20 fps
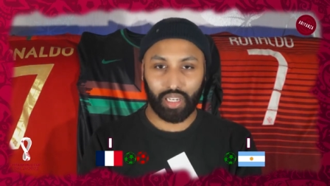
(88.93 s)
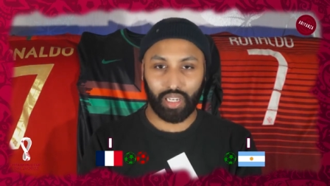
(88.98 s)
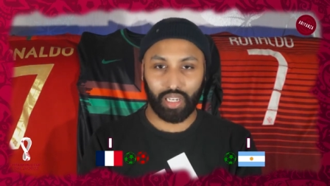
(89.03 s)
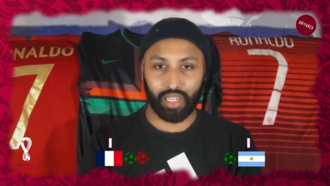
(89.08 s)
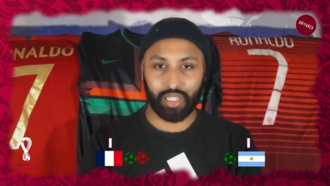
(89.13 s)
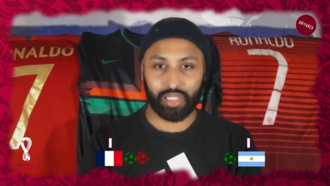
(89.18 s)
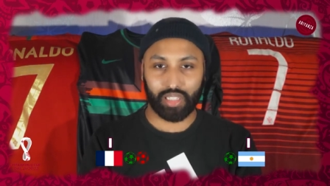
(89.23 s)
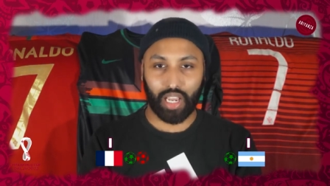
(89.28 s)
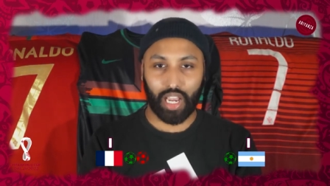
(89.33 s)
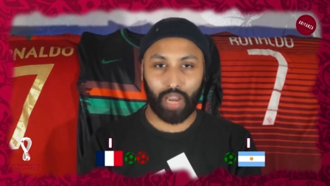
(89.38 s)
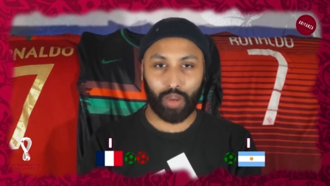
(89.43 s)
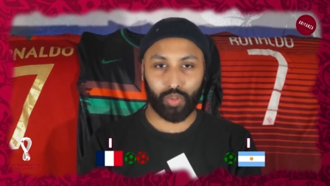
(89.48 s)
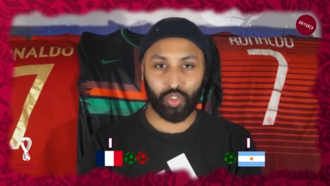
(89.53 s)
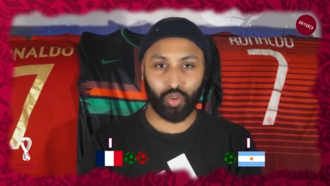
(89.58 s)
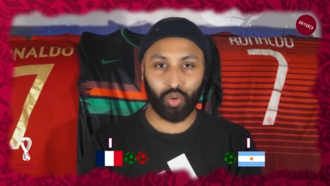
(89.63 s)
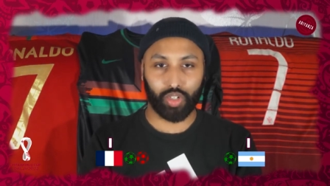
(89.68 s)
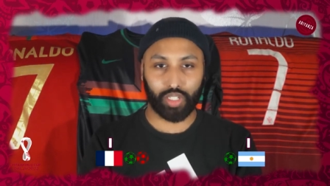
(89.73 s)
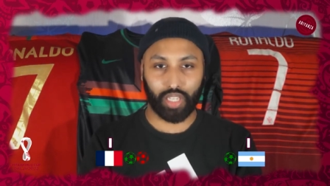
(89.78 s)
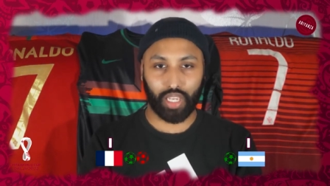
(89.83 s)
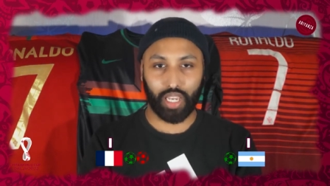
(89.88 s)
He is the
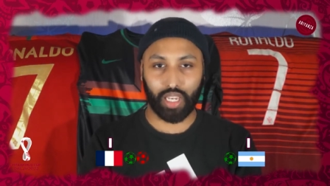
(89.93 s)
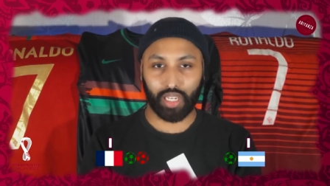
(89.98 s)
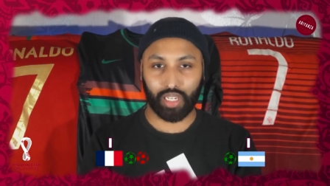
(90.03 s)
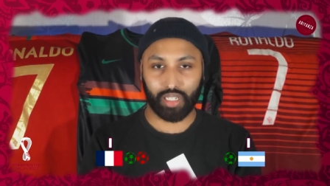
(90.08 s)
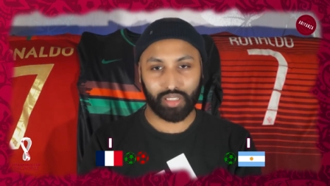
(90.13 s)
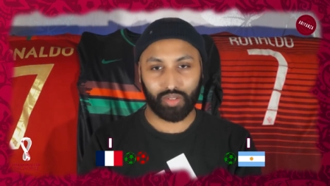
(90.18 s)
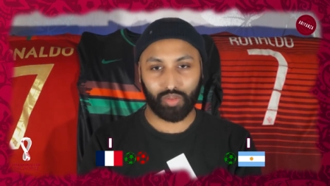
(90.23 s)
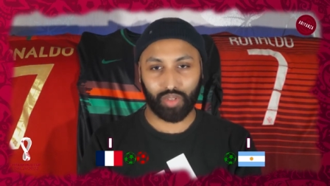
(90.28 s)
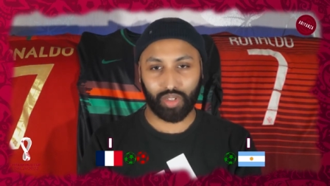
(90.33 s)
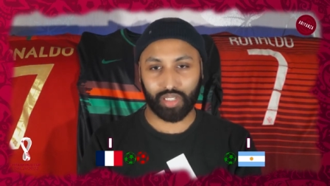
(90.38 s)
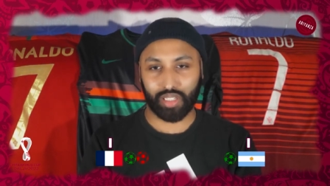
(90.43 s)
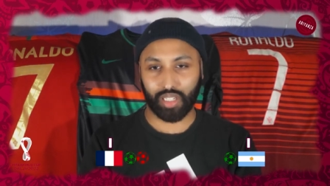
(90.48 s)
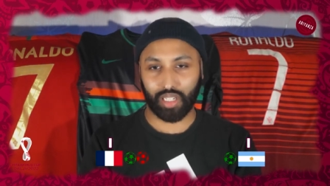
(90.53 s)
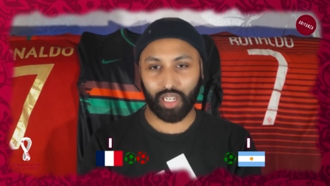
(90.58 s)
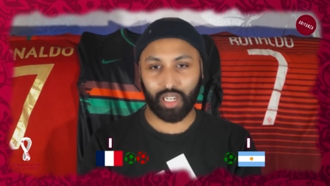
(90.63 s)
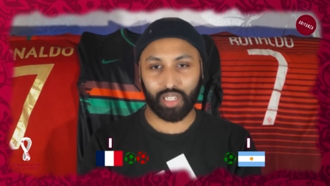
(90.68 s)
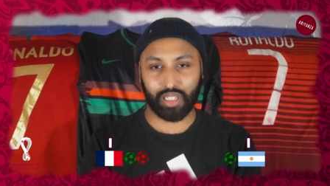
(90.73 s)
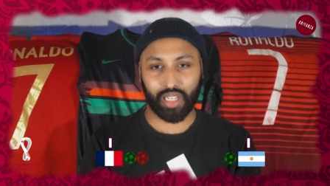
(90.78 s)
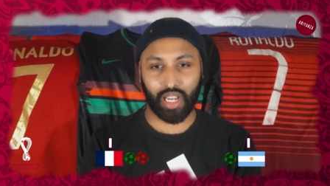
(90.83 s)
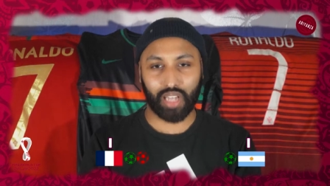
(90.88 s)
absolute king. Once
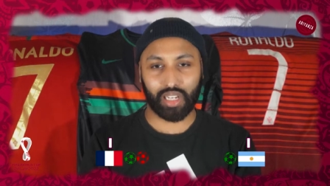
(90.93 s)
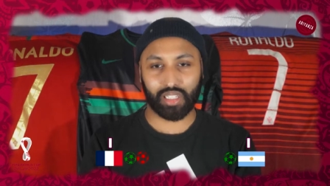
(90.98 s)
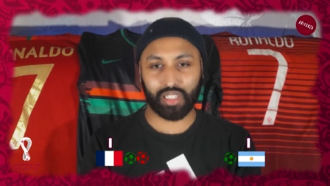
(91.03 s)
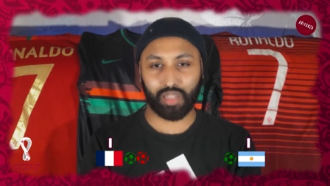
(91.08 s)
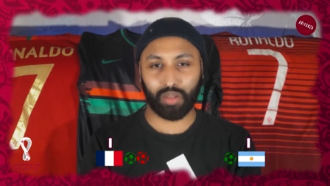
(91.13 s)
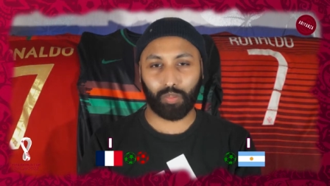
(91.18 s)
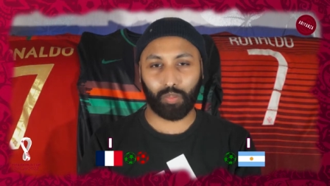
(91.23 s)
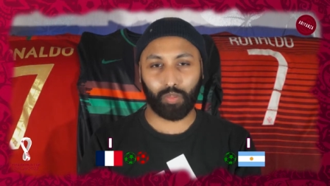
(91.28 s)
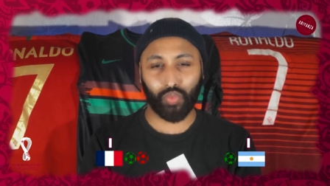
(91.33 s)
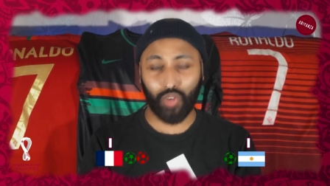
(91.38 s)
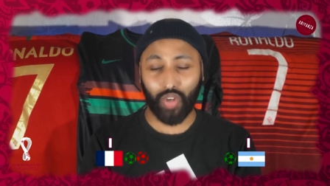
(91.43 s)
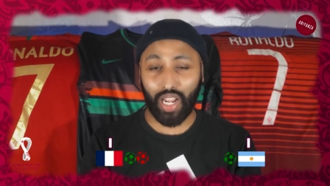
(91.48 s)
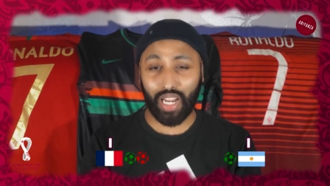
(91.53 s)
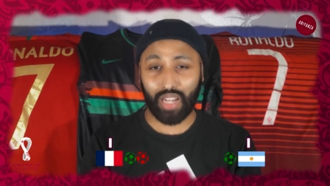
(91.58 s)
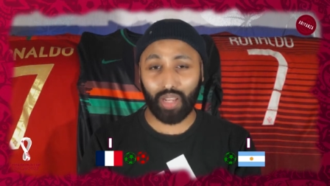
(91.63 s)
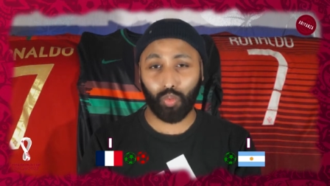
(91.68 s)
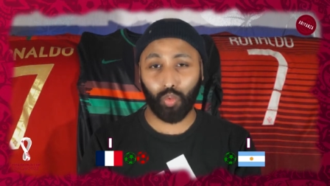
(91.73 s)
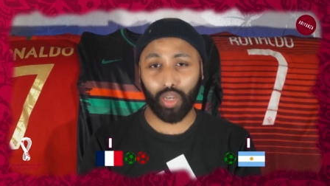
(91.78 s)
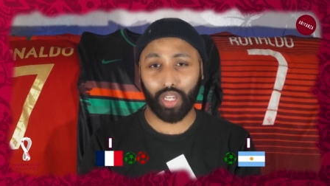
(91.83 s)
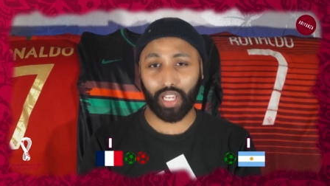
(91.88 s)
again, that's a
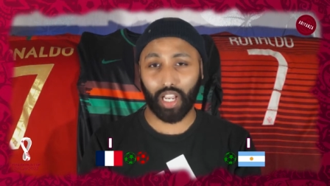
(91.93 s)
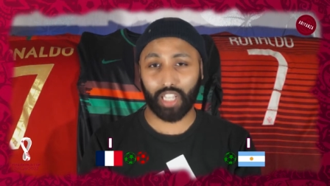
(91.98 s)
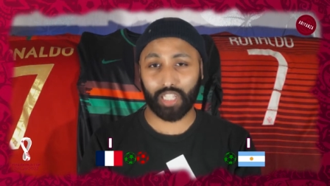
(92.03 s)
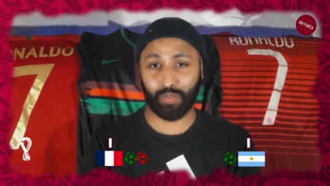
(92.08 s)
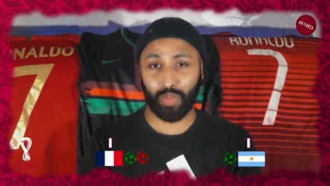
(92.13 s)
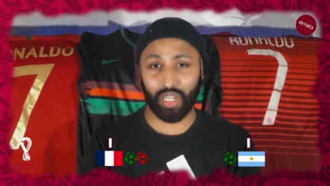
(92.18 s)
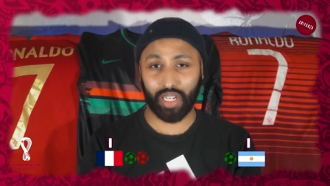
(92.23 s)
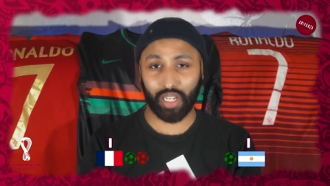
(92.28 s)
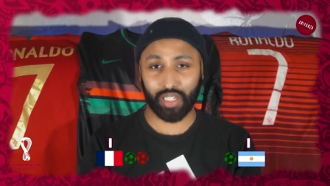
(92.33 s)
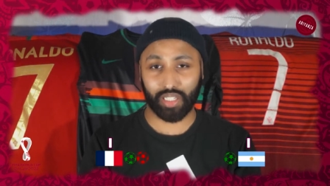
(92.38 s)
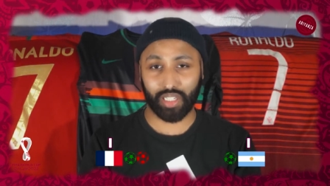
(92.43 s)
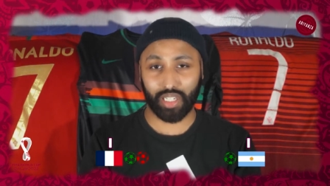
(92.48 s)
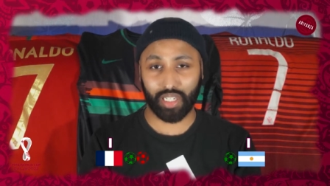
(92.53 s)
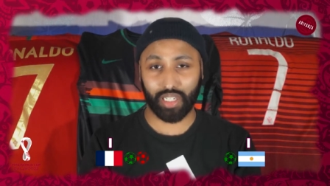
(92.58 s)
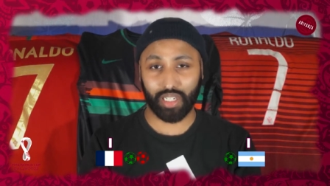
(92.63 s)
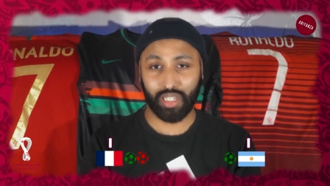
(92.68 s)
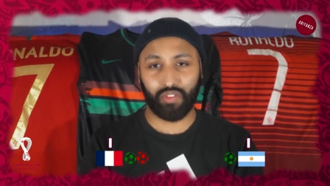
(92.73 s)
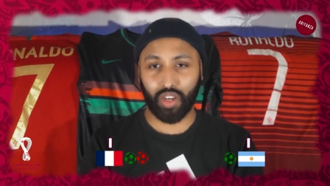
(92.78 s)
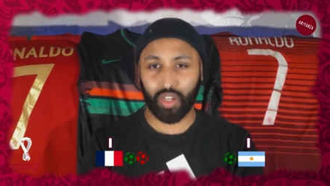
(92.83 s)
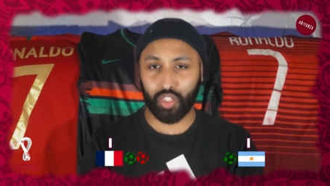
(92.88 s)
really weak ass
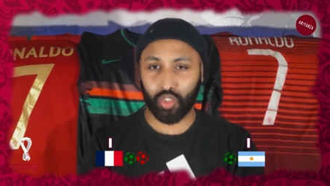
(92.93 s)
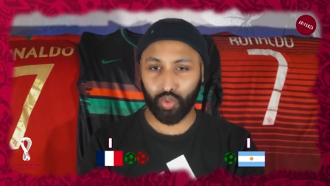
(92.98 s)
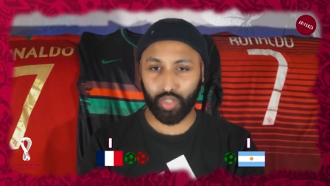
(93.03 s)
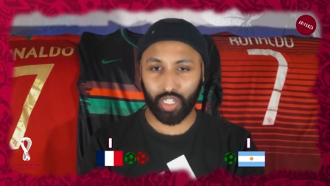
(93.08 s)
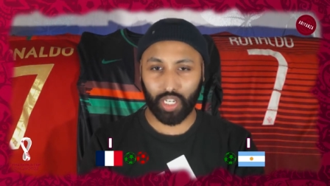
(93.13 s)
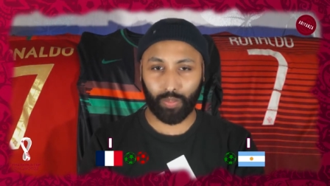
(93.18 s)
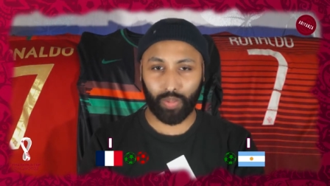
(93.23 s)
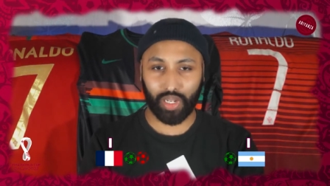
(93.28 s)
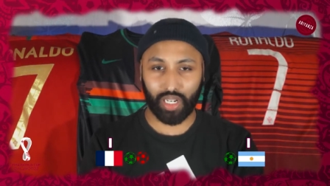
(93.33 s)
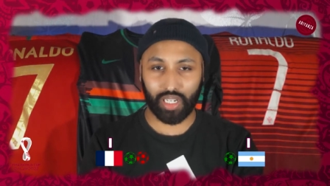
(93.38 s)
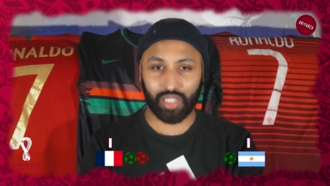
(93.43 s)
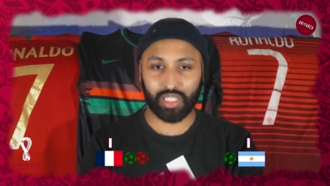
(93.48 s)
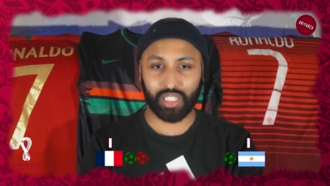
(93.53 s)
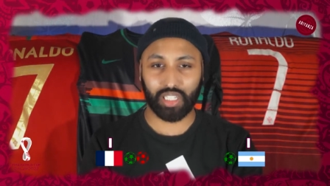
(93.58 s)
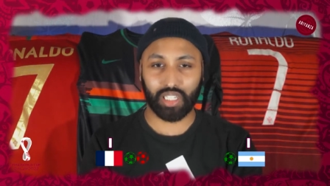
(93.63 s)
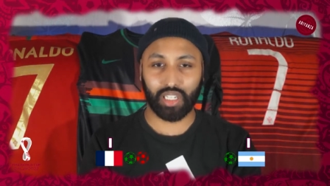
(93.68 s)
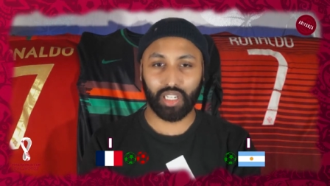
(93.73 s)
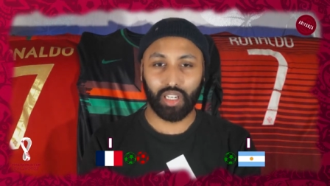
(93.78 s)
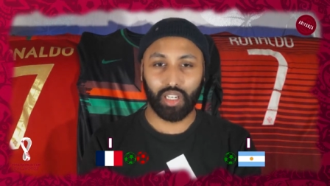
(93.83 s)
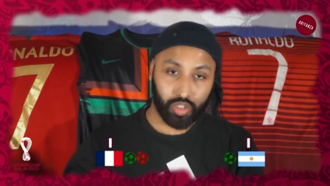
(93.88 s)
penalty. If you are shooting a penalty,